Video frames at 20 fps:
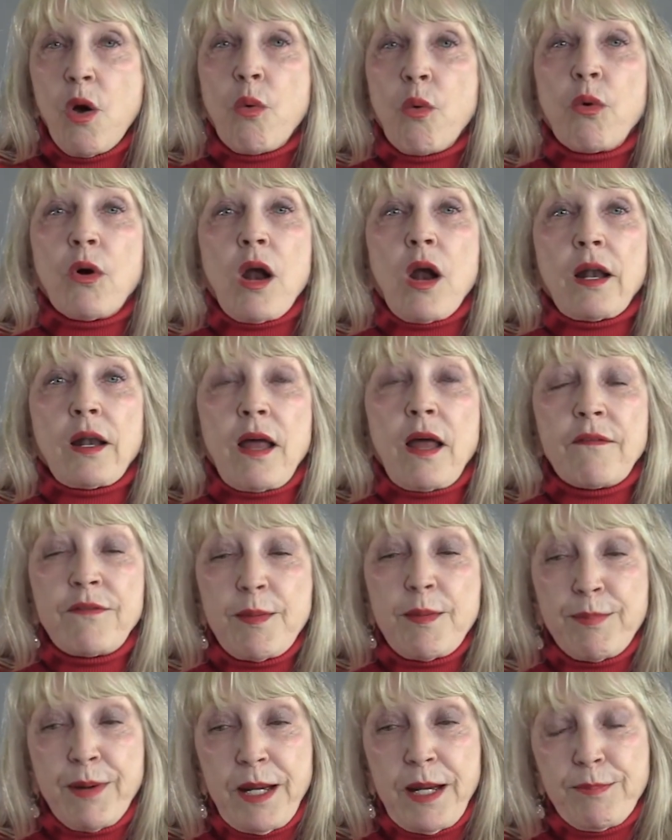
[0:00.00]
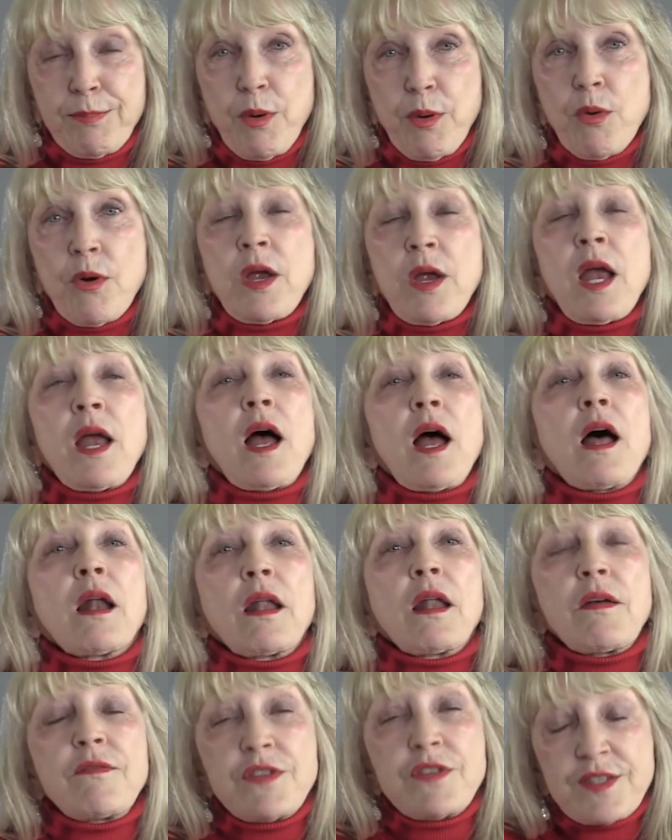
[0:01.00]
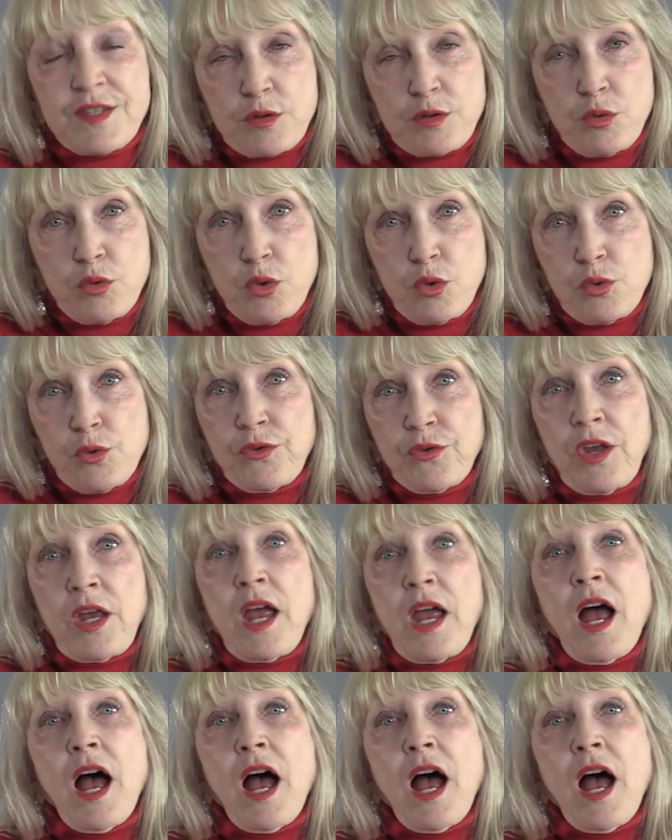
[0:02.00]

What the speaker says: where I love the people, I love the schools,